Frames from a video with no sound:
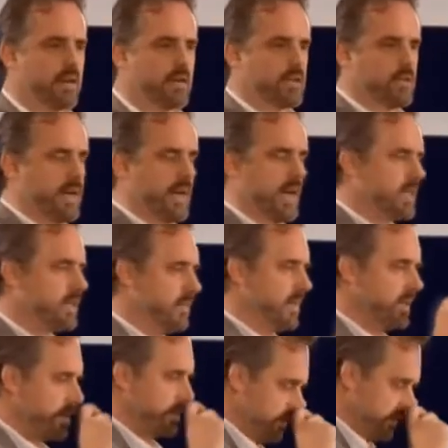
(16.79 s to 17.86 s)
So I ask my
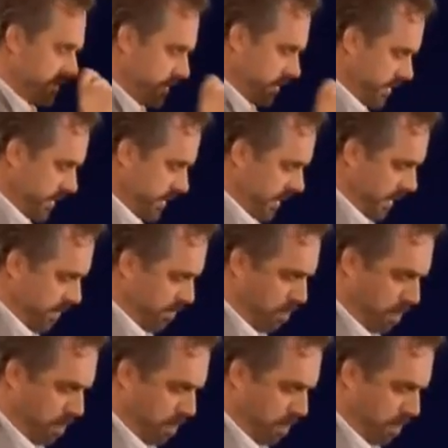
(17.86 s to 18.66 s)
students all the time,